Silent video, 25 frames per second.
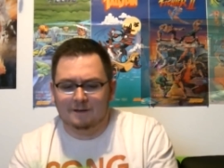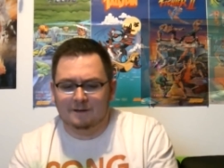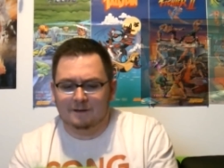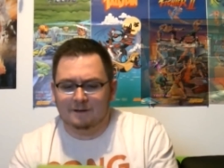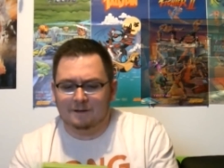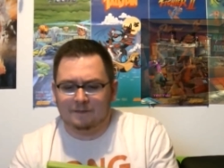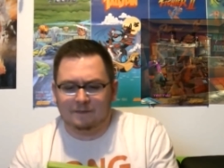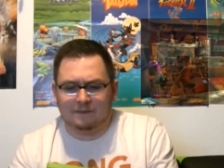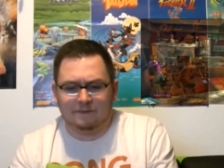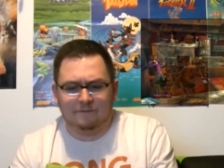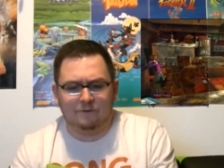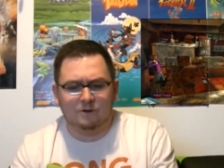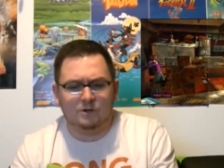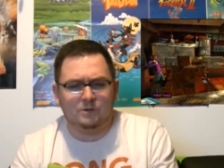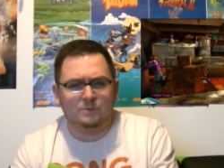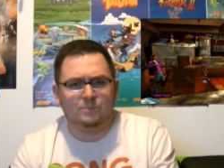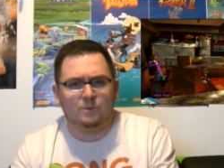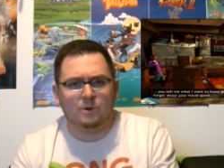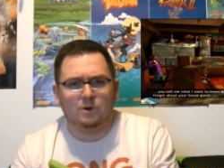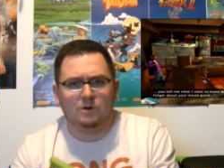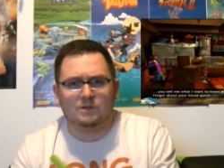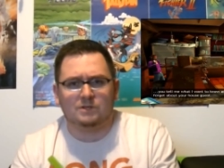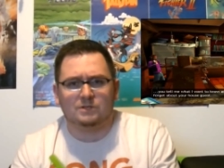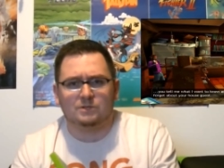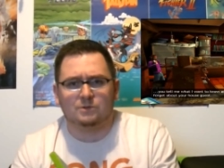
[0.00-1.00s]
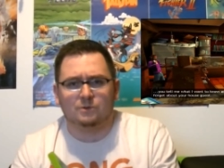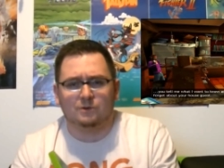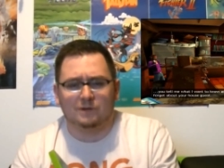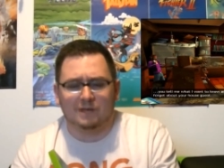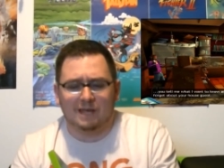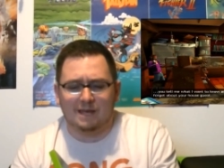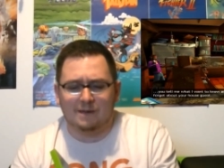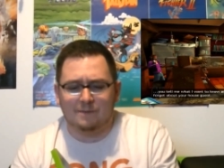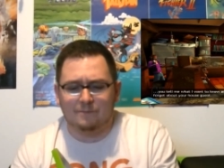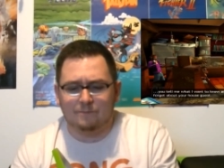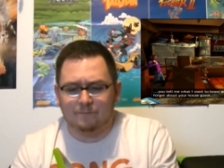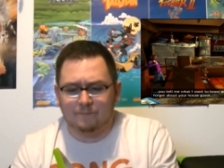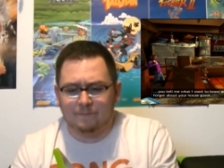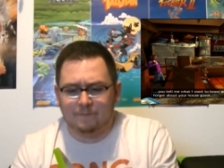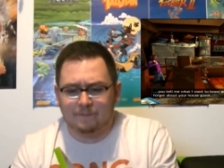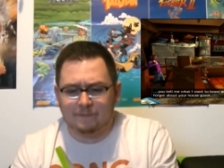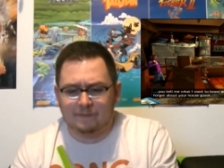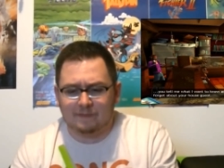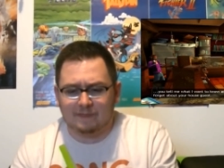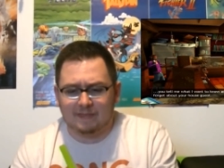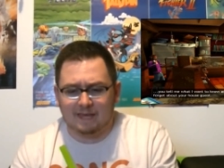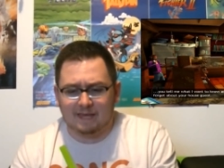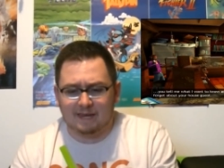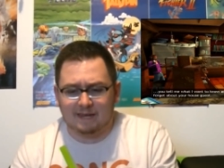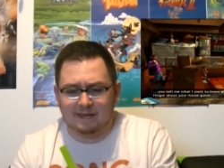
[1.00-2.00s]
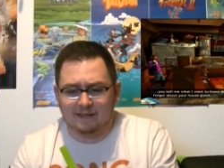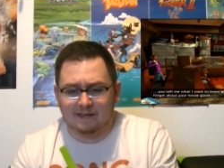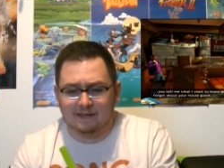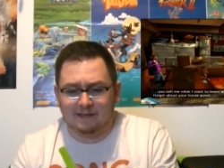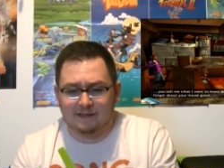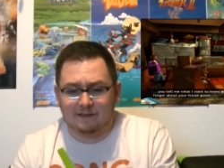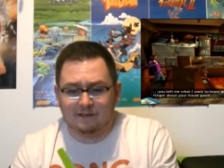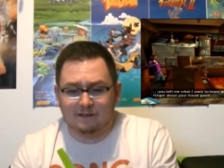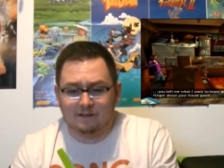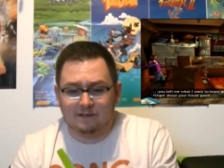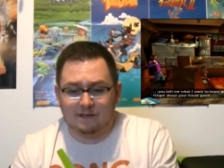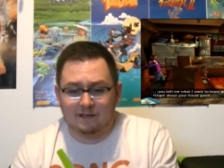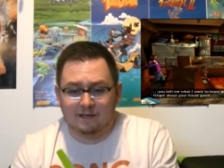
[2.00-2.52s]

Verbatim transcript: the first Broken Sword uh, game that...